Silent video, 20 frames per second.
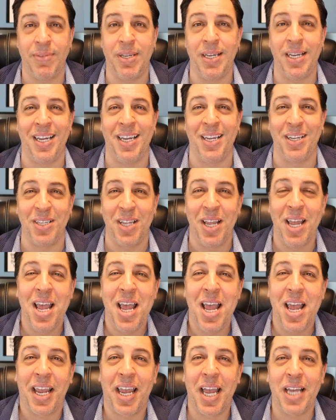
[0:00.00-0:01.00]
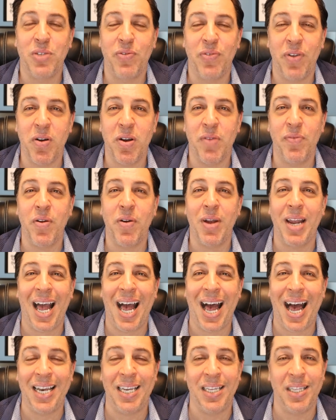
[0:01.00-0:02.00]
It gets very, very
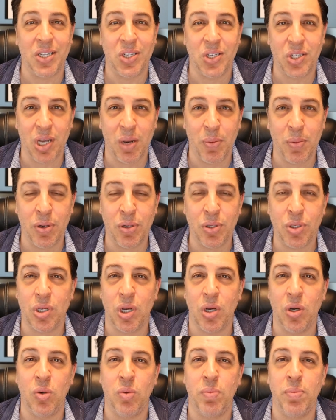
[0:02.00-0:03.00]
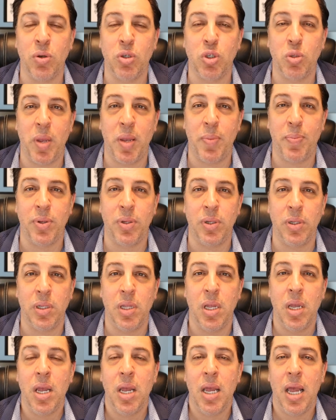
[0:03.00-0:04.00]
hot in the summer, so most
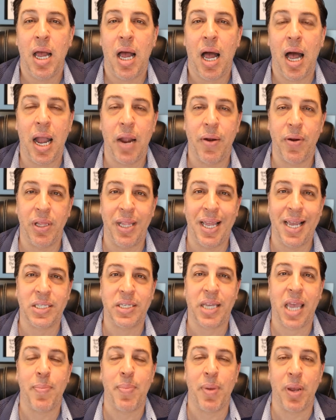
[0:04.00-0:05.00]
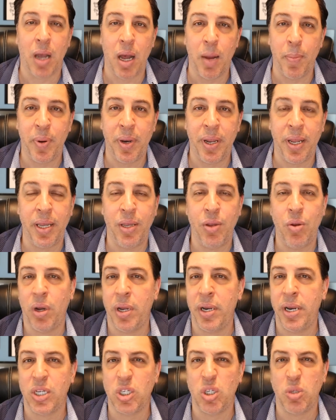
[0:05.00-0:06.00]
people hire a landscaping company. You
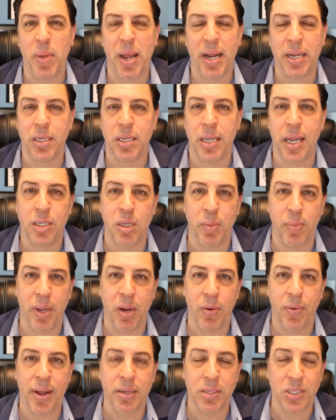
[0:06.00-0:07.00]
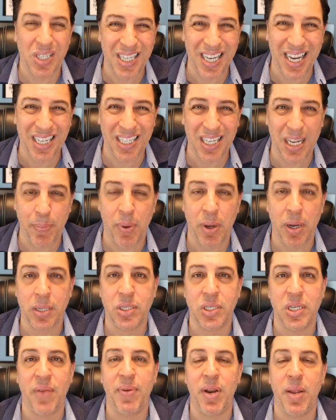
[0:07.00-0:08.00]
can expect that to be around $60,
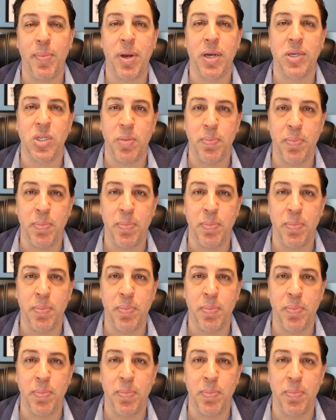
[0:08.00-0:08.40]
$70 a